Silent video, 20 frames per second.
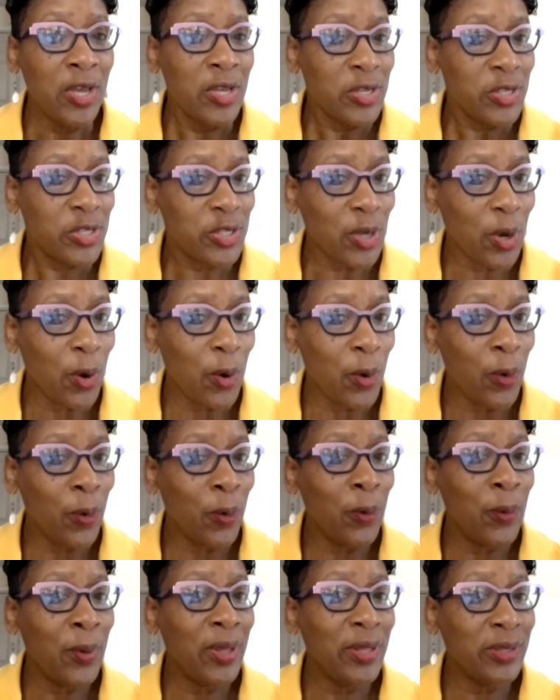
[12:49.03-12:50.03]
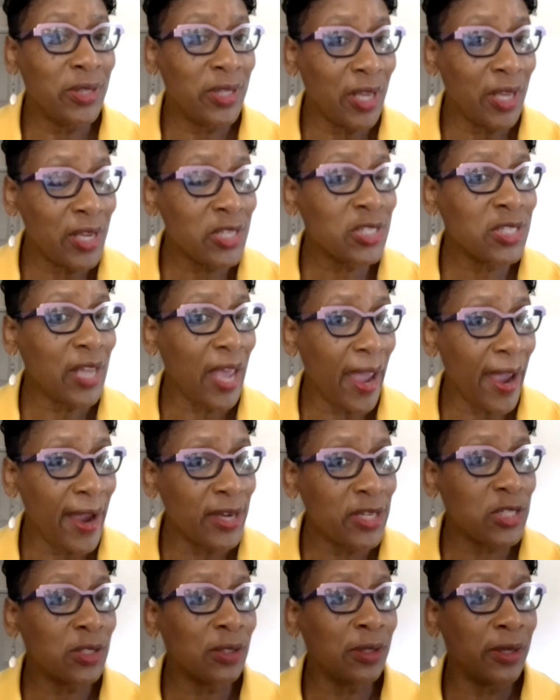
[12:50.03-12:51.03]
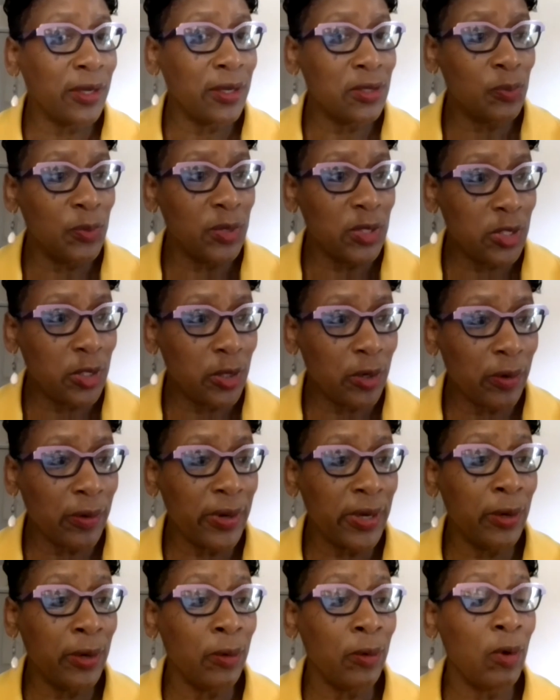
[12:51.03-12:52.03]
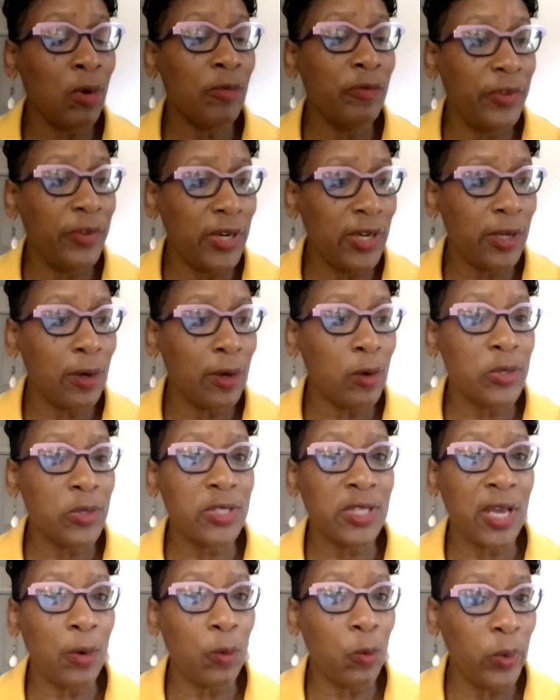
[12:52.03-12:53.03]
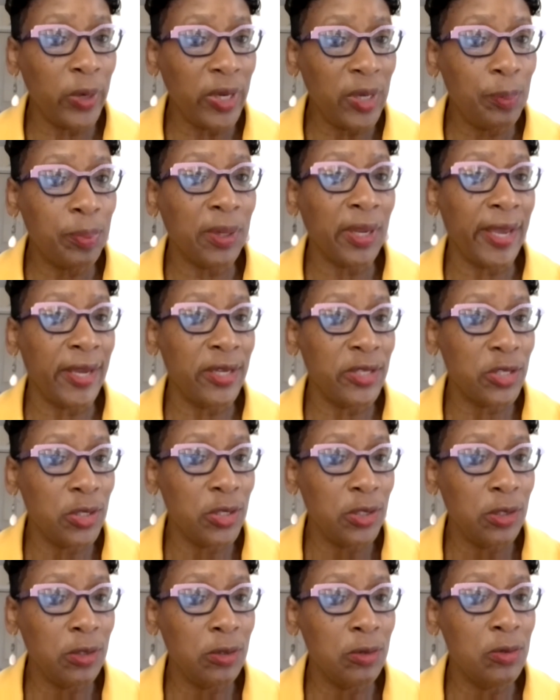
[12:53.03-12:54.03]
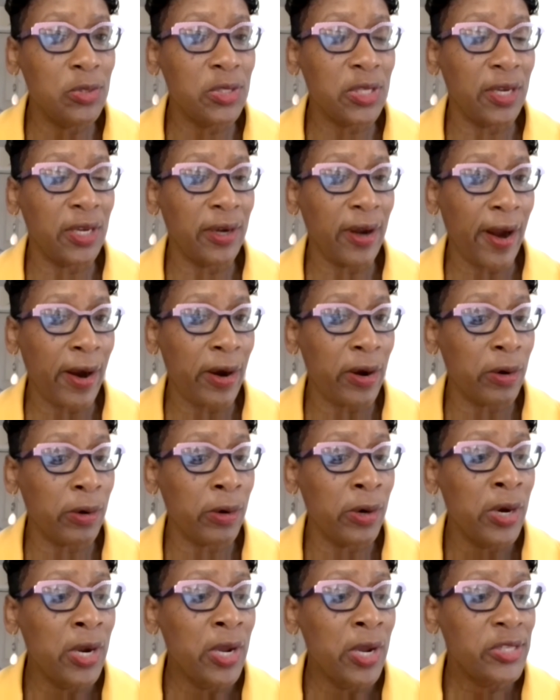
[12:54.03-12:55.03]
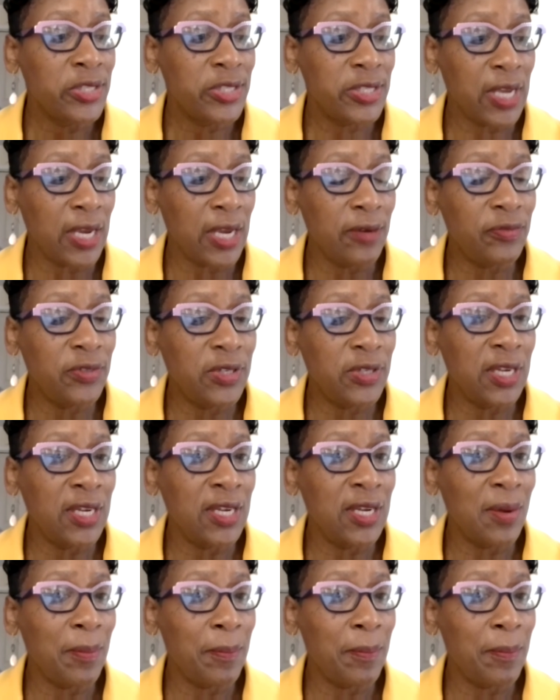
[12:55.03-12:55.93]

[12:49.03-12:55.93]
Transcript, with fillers: So this actually is material or videos that we plan to use in our safety